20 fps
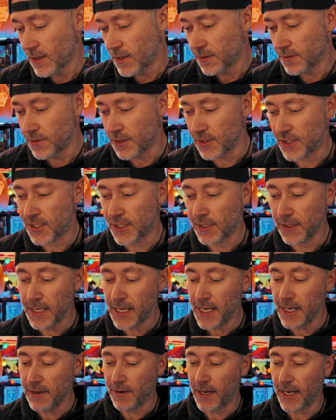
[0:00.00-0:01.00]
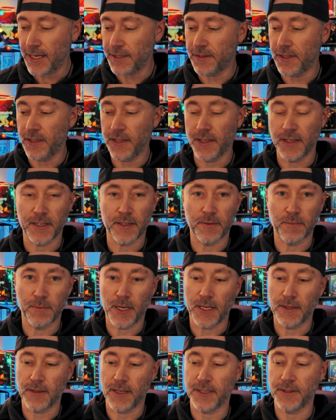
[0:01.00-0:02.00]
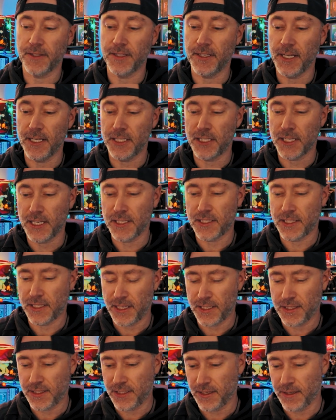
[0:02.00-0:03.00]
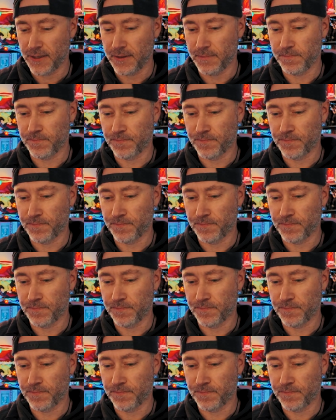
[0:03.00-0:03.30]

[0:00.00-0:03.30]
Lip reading: The sleeve I dig, man. Like it's a